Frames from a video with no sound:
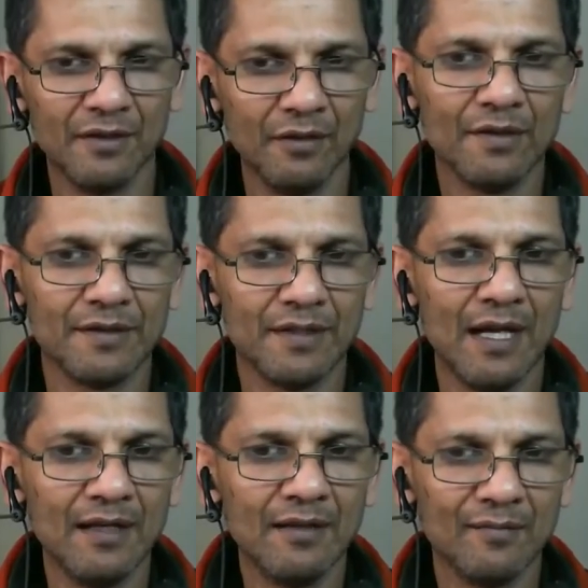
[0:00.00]
look
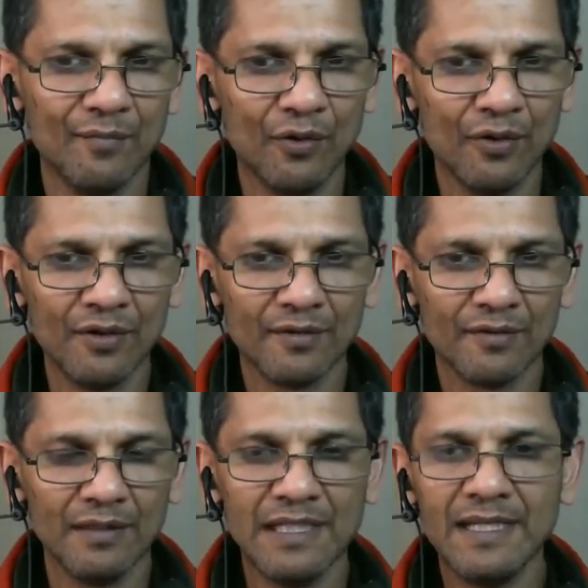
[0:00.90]
style more,
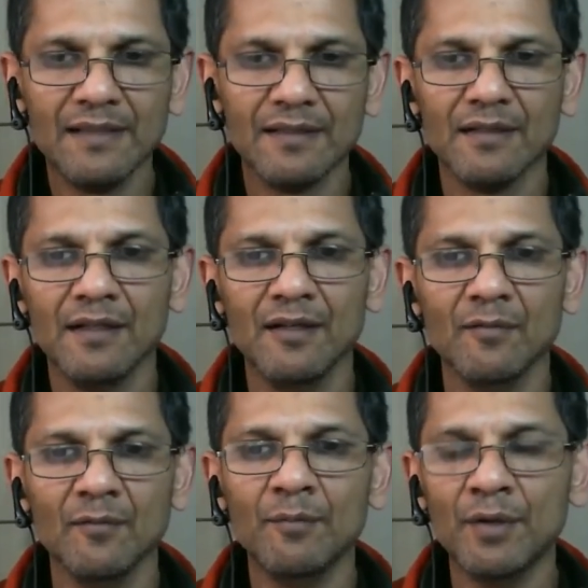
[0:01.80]
Leigh.
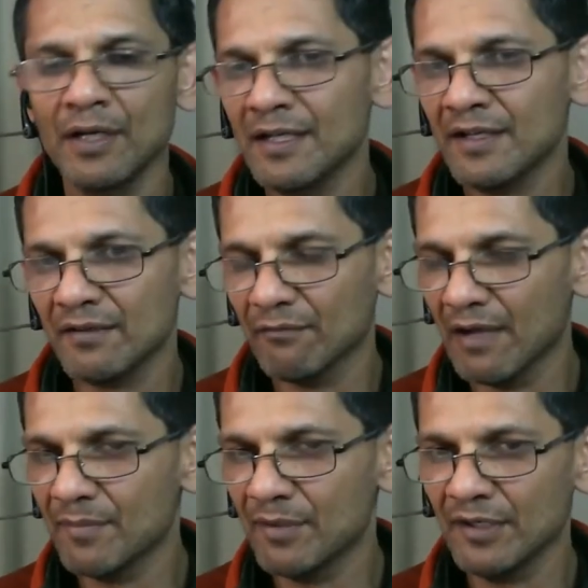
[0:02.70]
Brilliant,
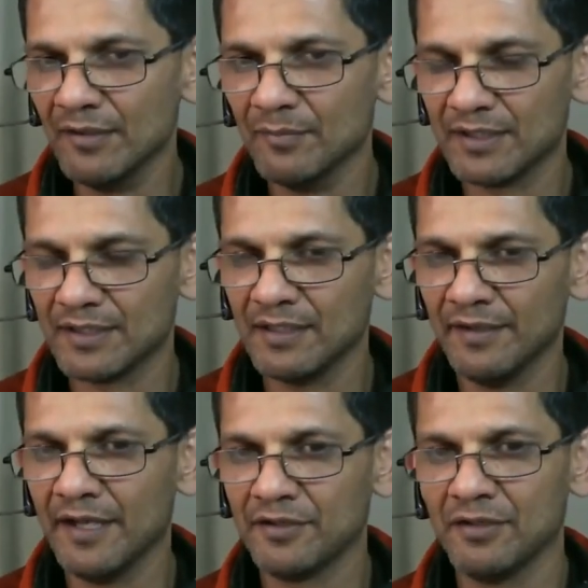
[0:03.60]
vibrant, but still
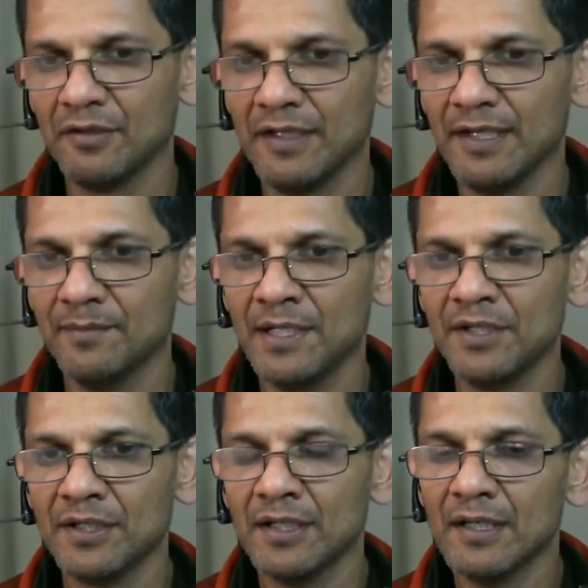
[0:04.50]
natural looking
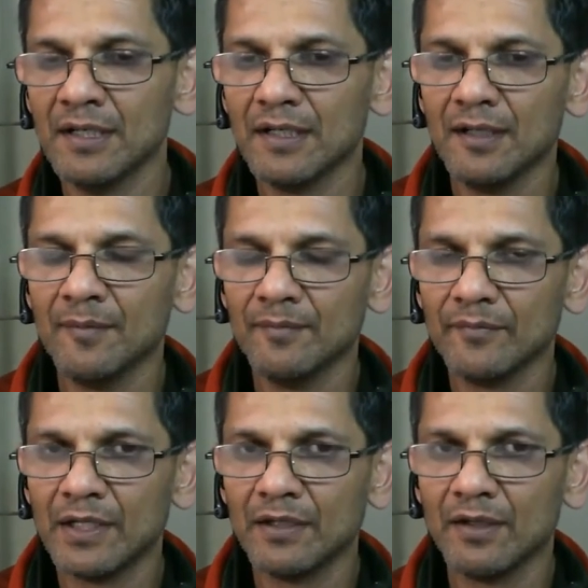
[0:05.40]
image.
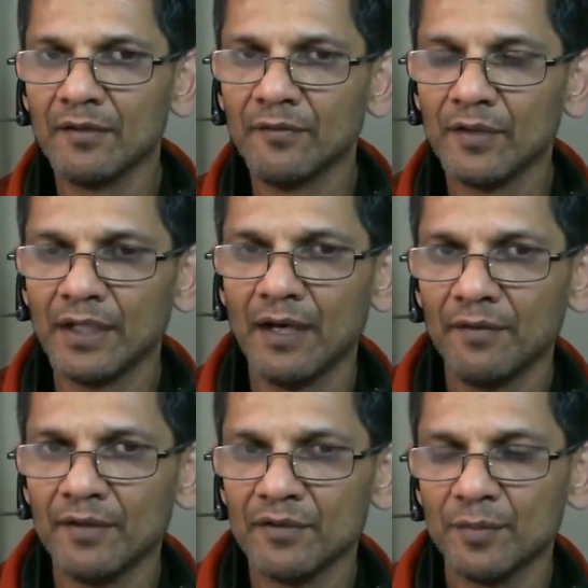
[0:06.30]
There are a lot of
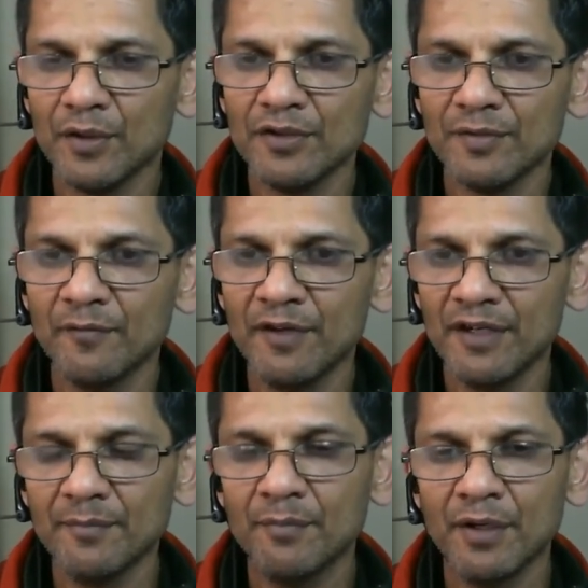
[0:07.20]
photographers who produce
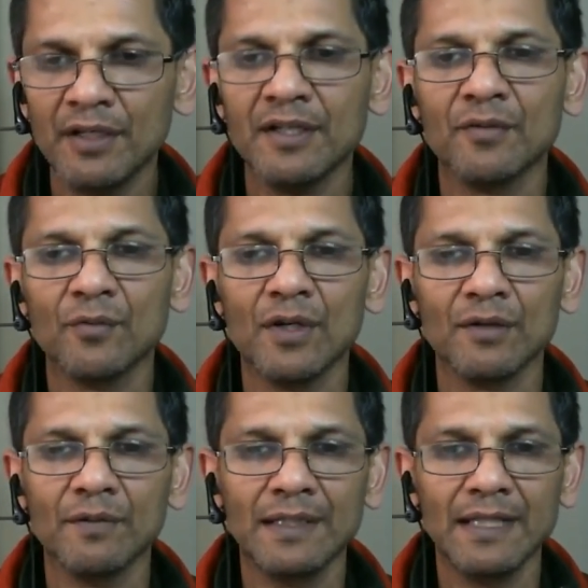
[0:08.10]
very brilliant
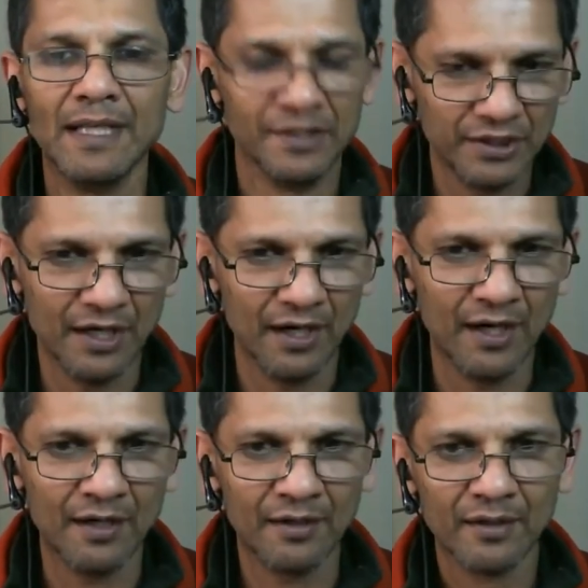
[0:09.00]
work with
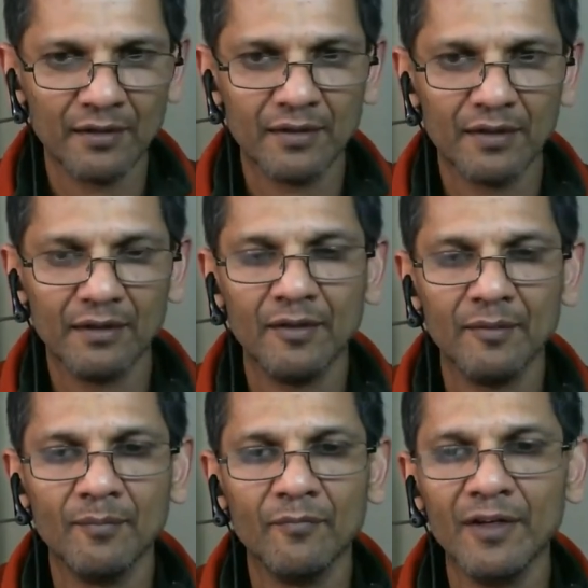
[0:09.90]
HDR,
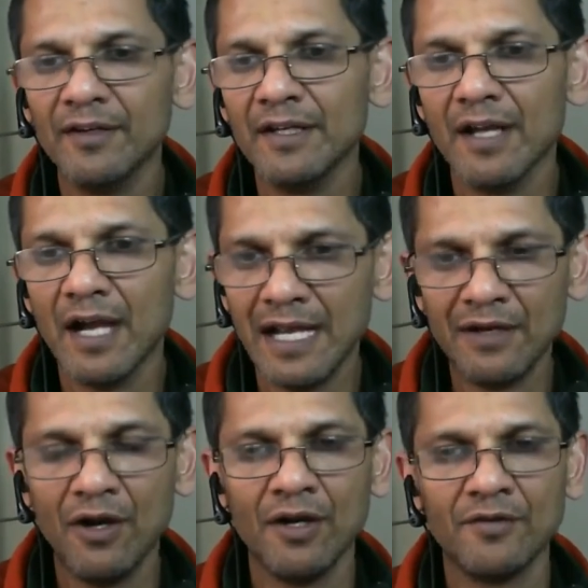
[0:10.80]
very high
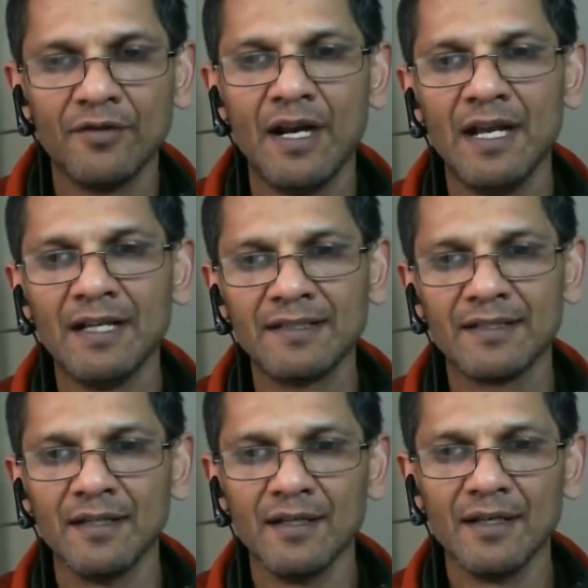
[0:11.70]
contrast,
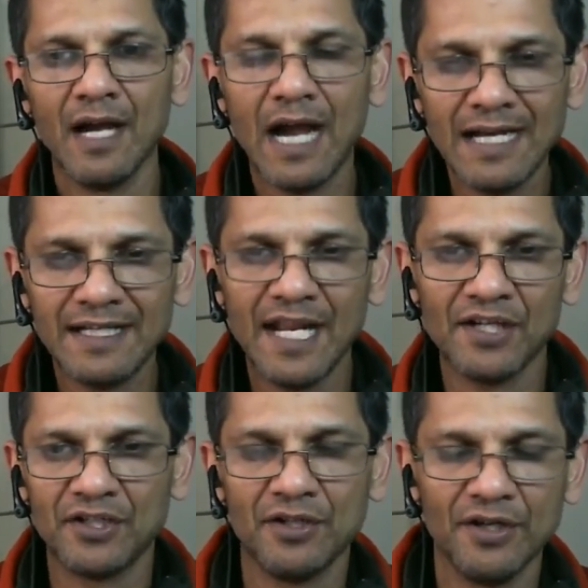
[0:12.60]
high
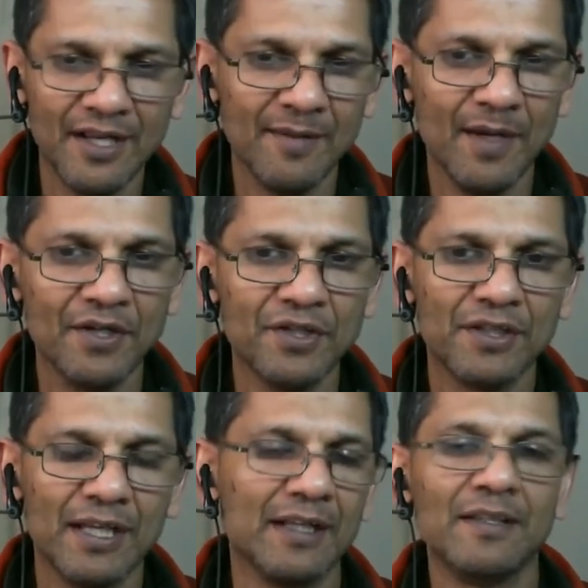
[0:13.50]
textured image
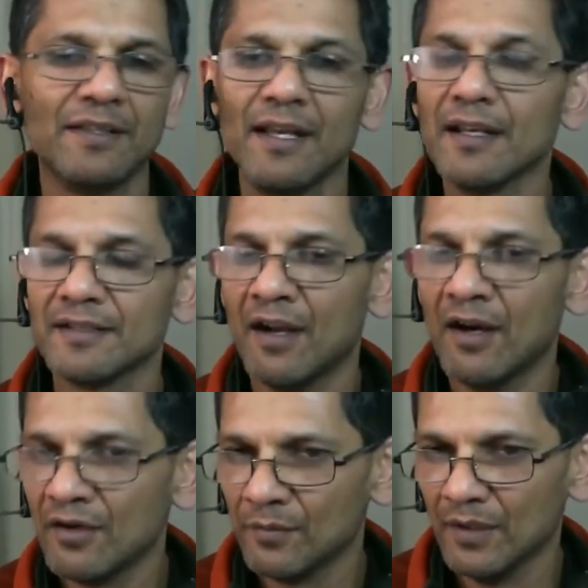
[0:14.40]
that can sell as an
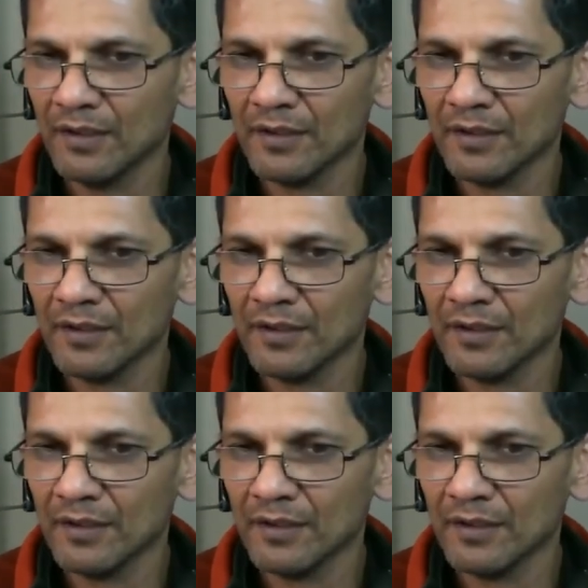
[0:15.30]
artwork.